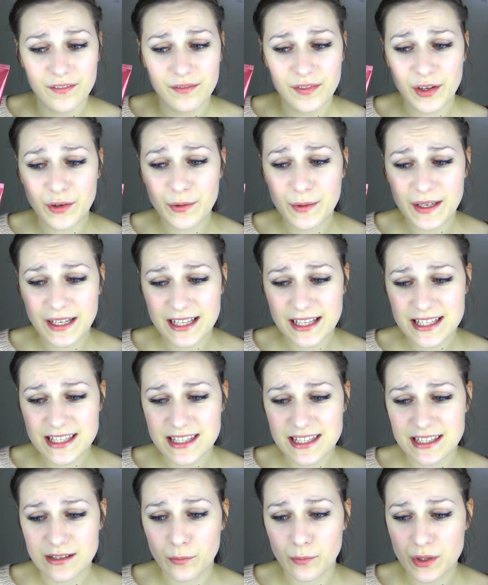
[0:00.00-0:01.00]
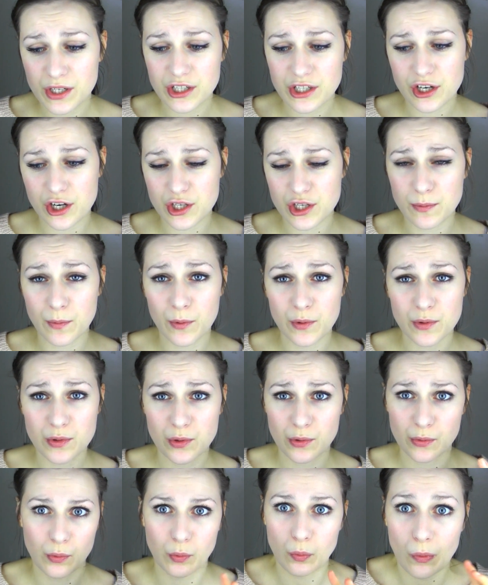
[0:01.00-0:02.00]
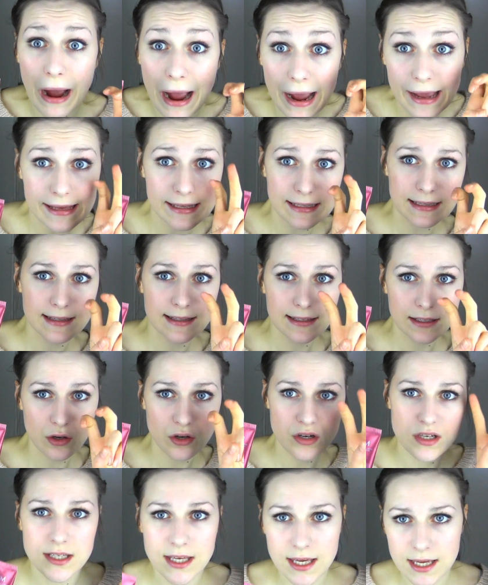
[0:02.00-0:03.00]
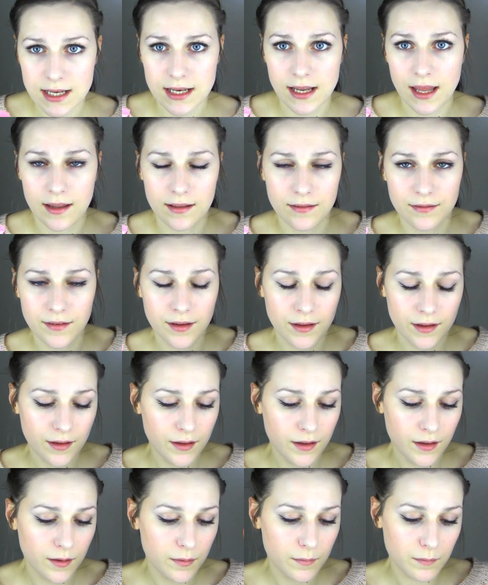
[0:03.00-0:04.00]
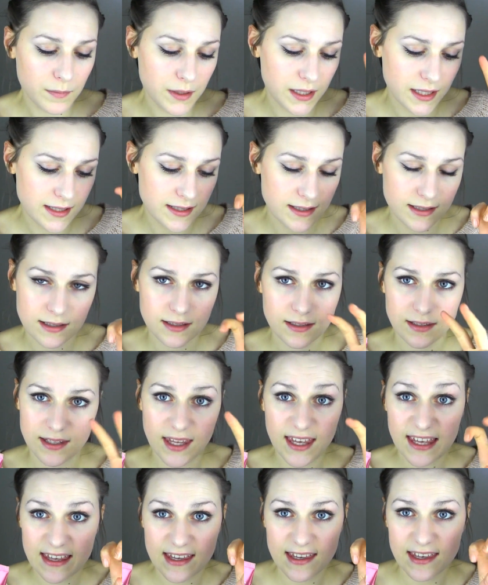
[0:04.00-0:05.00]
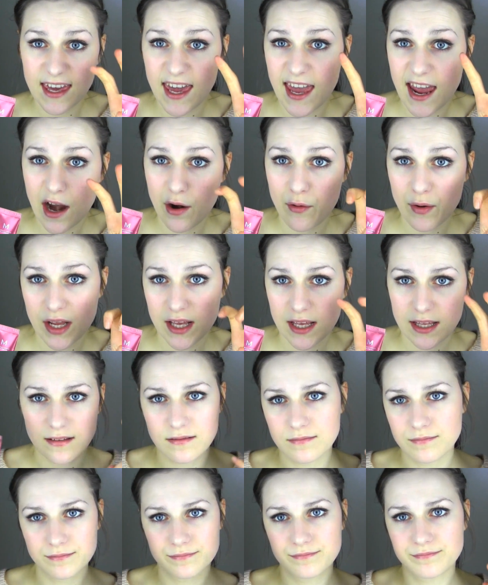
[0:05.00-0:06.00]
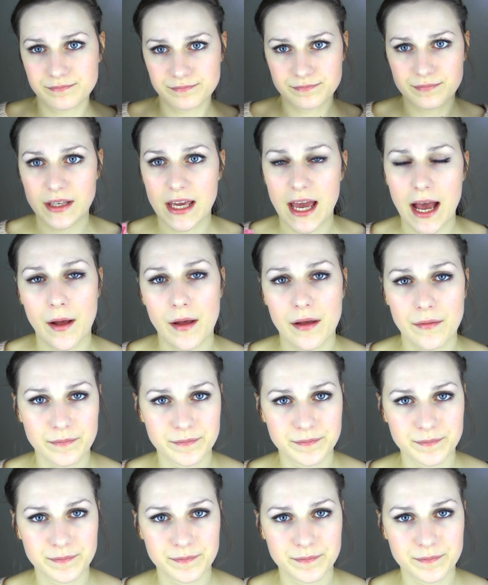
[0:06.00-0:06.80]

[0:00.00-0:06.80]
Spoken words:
the ingredients which are supposed to whiten your skin and be skin caring and yeah,